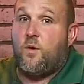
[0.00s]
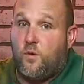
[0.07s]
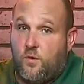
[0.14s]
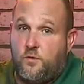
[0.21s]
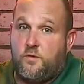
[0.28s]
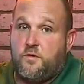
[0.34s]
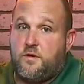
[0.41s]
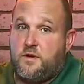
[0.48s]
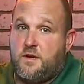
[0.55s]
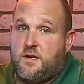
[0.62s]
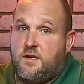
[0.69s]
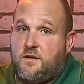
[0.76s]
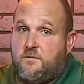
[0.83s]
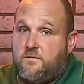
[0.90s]
older than
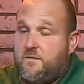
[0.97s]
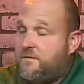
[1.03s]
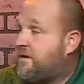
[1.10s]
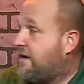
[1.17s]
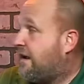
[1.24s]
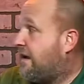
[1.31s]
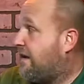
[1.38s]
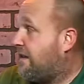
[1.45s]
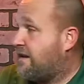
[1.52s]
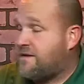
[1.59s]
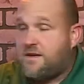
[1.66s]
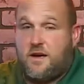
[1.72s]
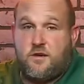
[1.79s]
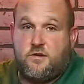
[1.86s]
1959. That's
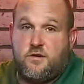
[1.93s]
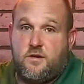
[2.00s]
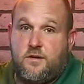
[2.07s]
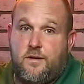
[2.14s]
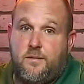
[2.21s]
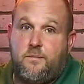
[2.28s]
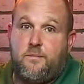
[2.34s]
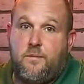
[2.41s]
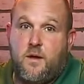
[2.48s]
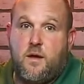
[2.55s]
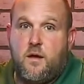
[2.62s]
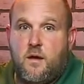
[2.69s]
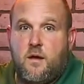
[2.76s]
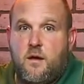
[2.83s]
actually a
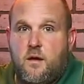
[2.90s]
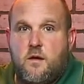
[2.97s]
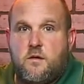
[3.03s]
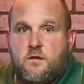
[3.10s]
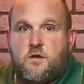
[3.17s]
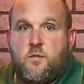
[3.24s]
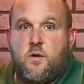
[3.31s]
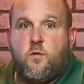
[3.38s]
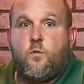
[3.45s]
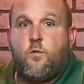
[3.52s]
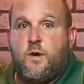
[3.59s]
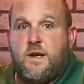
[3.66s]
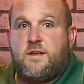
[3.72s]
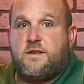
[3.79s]
somewhat
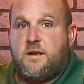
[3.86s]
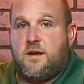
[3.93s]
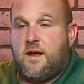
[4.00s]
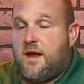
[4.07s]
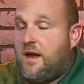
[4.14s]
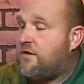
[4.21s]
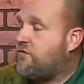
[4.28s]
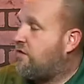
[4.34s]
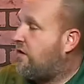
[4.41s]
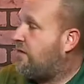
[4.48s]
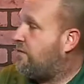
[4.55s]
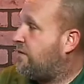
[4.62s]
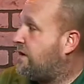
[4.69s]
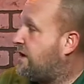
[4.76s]
recent hand drawn
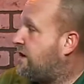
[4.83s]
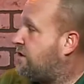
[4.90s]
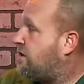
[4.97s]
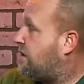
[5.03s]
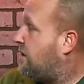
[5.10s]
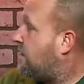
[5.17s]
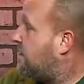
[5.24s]
rendition.